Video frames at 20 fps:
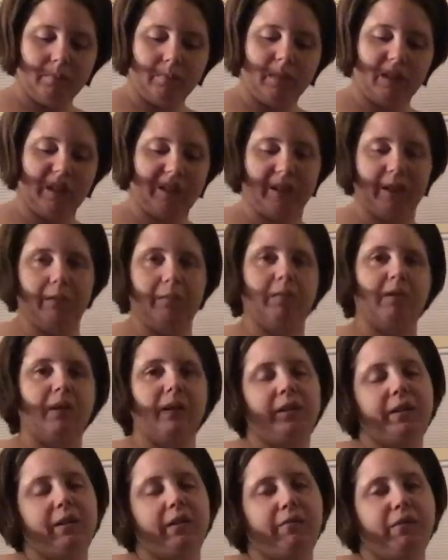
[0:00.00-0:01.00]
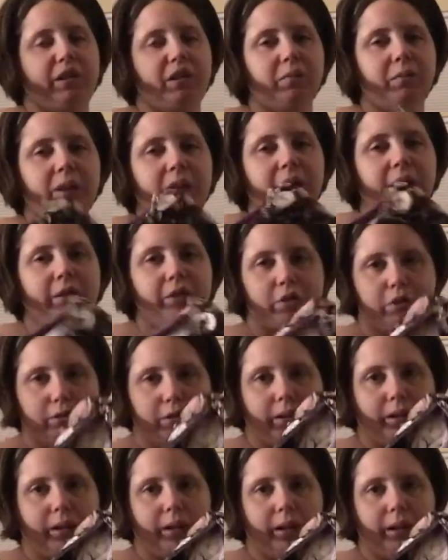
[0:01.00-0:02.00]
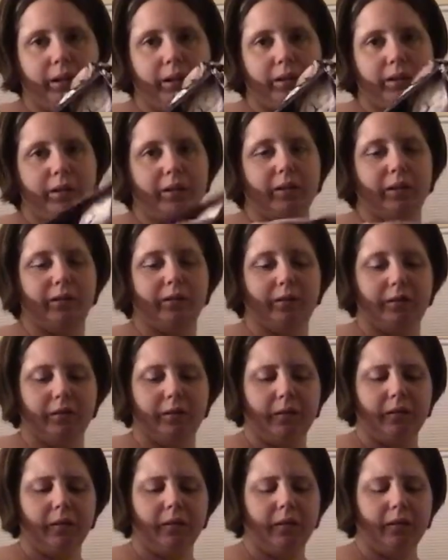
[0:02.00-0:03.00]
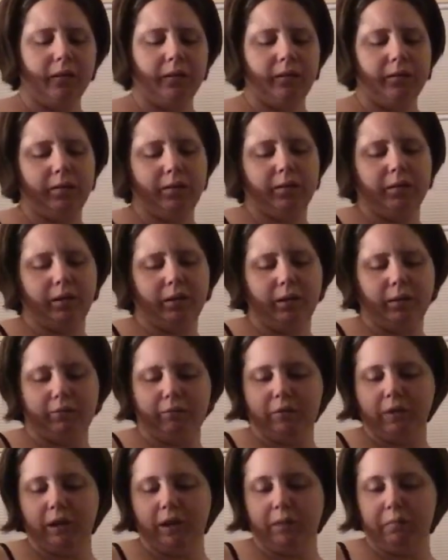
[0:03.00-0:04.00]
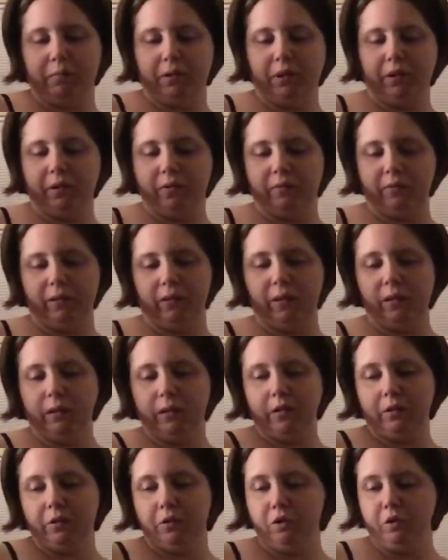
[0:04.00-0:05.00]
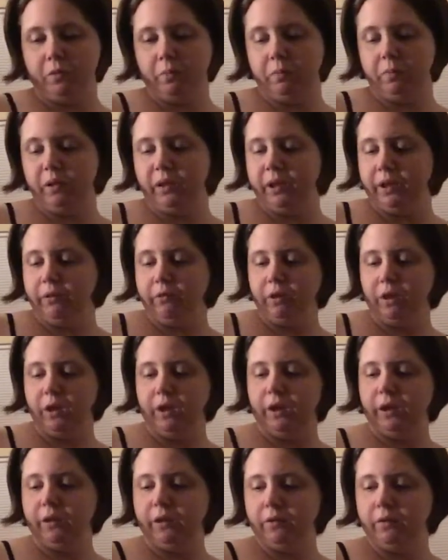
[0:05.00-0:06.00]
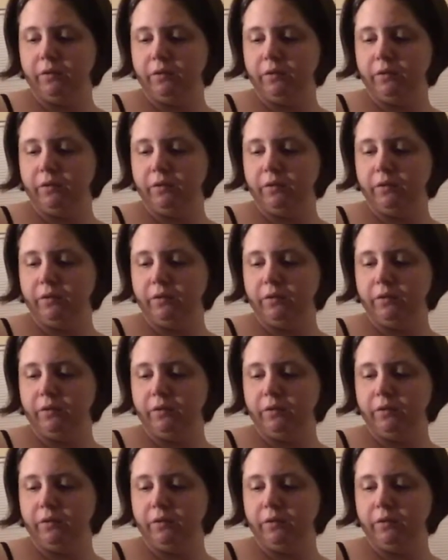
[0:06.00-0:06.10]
this is pretty self-explanatory it's enough diapers for the plane ride